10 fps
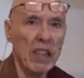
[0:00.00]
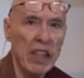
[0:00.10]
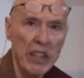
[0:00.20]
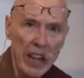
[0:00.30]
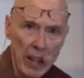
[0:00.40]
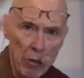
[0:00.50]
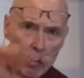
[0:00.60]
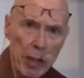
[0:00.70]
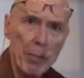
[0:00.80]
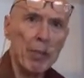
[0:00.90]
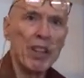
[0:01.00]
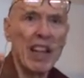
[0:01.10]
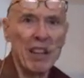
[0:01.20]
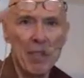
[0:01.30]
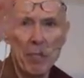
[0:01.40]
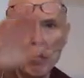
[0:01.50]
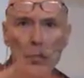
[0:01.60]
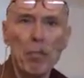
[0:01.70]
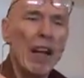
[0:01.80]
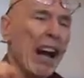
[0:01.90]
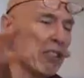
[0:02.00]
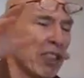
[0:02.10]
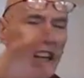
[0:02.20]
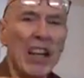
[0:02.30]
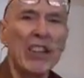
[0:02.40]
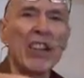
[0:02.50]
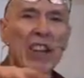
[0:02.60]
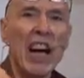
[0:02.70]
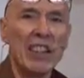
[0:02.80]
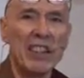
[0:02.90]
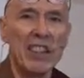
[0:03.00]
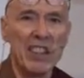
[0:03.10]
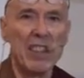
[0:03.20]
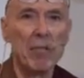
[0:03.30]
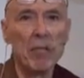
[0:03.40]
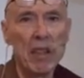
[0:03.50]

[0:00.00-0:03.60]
And then there were people outside the class system